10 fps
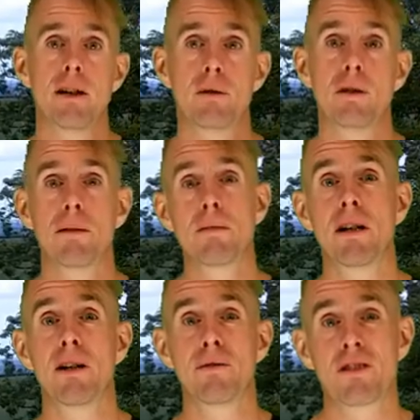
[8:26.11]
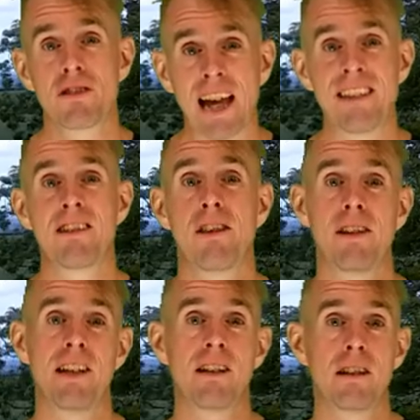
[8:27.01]
to a number of standard
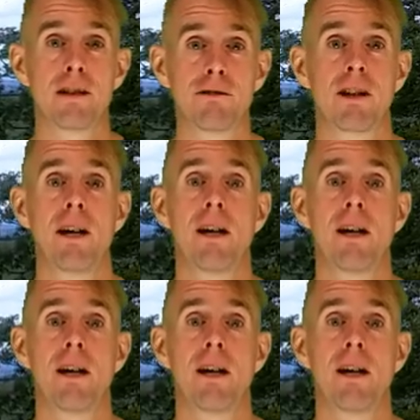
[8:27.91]
thinning curves